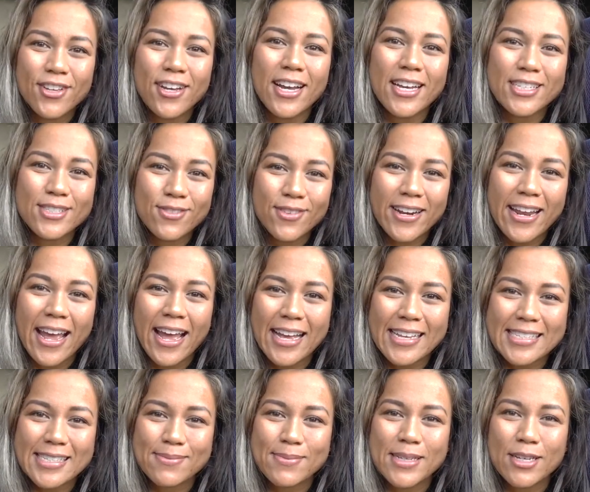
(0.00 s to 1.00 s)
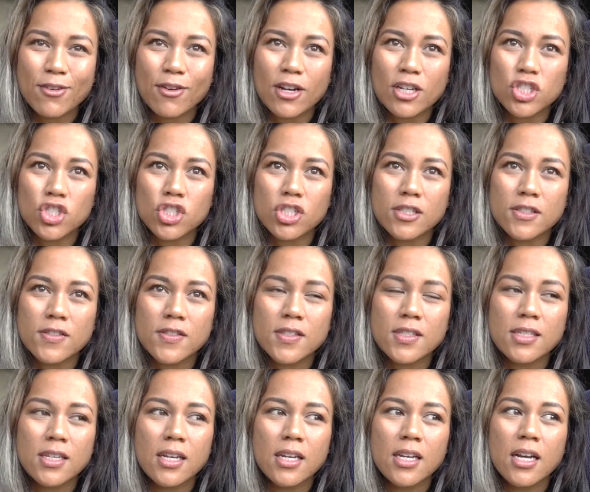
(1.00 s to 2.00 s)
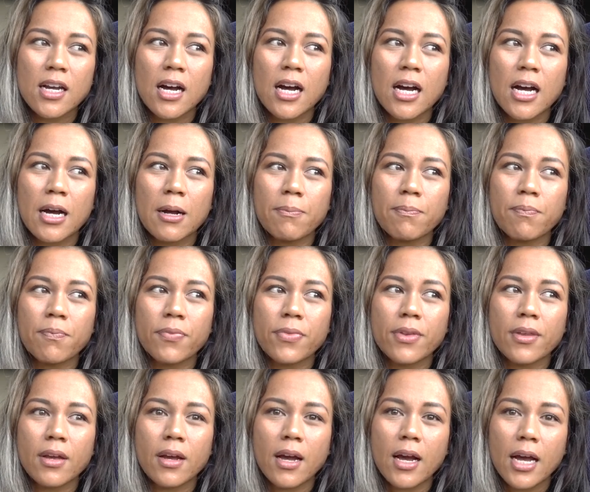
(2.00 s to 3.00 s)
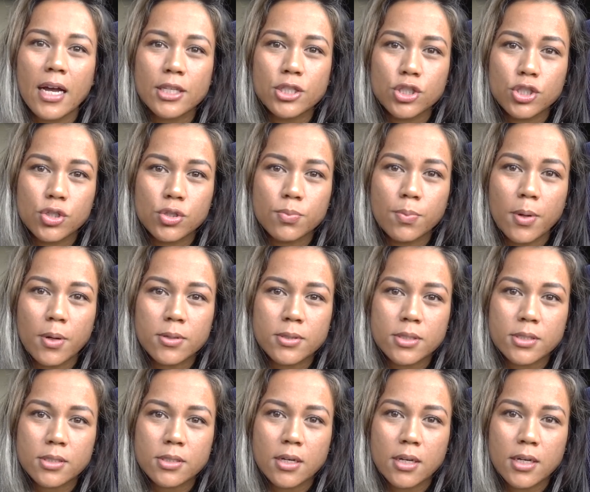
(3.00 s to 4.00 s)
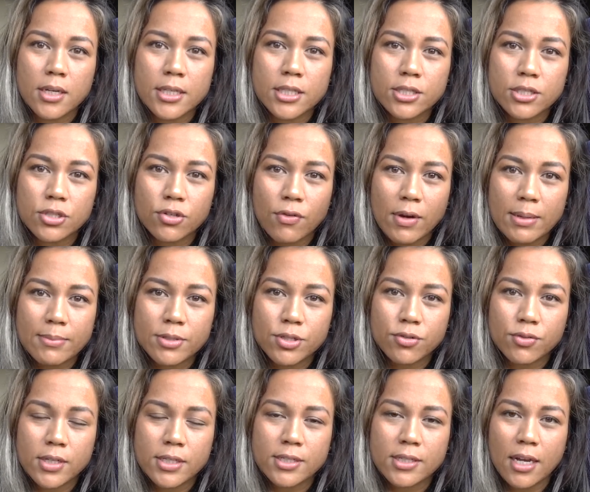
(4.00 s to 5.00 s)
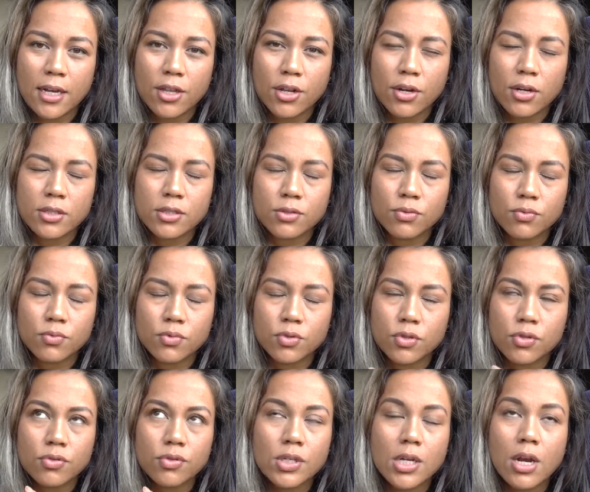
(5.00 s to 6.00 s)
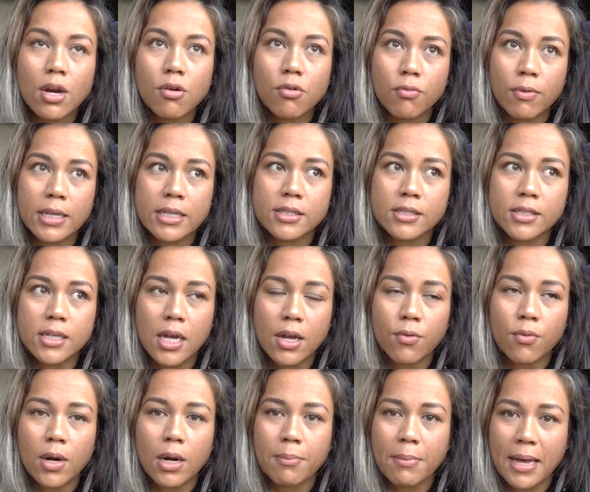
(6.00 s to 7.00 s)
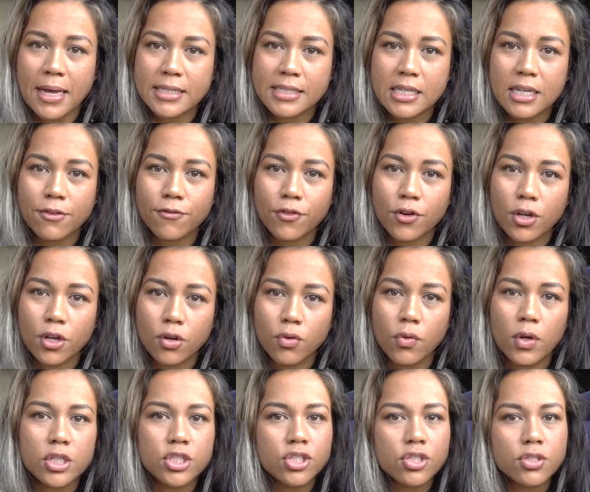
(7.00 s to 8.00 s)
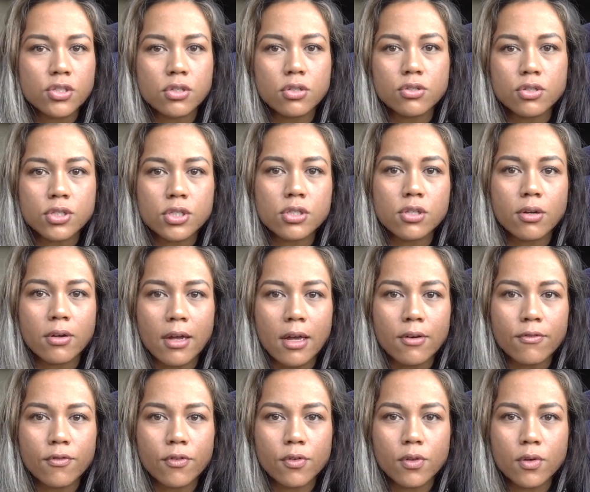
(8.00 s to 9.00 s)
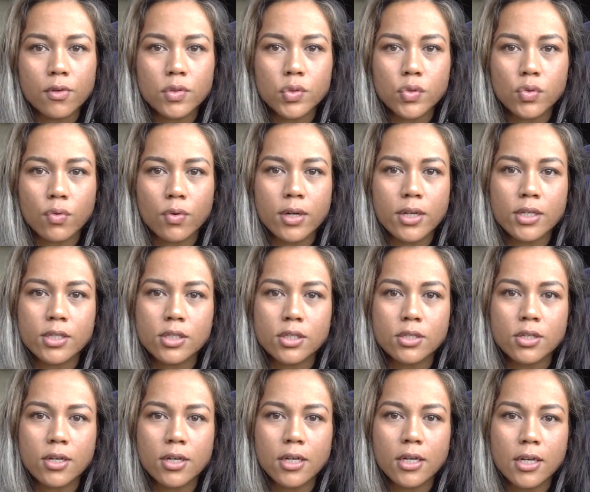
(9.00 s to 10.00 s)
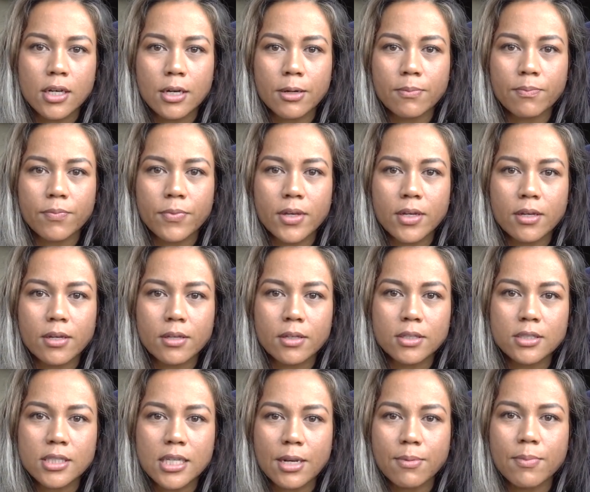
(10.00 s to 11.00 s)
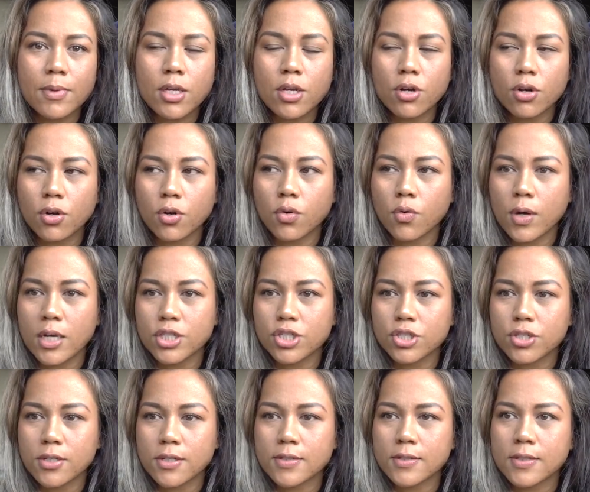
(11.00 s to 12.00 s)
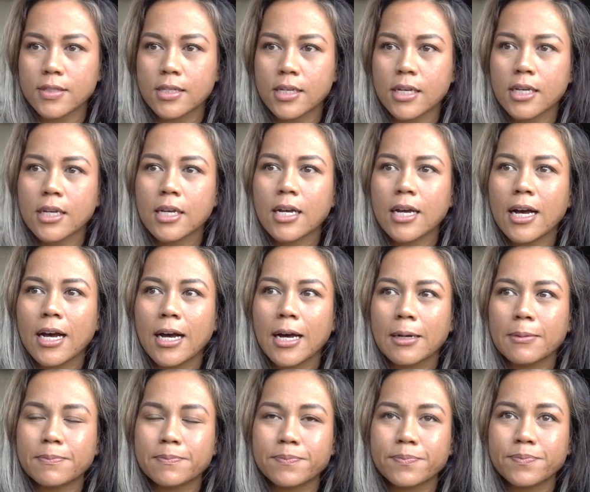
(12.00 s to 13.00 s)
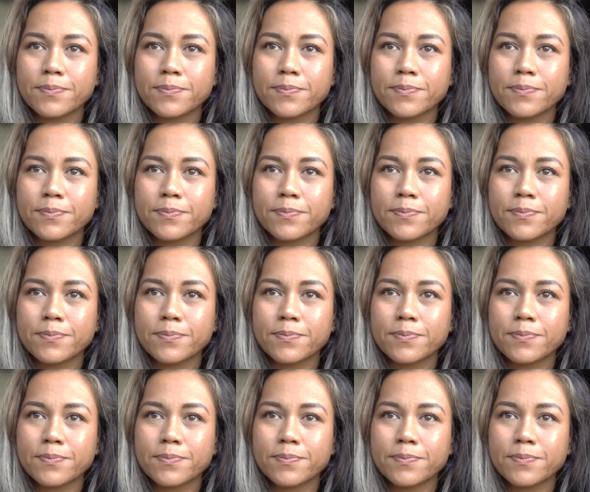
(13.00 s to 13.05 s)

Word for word: you guys want to ask me questions, um, I do post Instagram stories, either it's Tuesday or Wednesday, where I'm asking for your questions, so just look out for those stories to um, send me your questions. Um,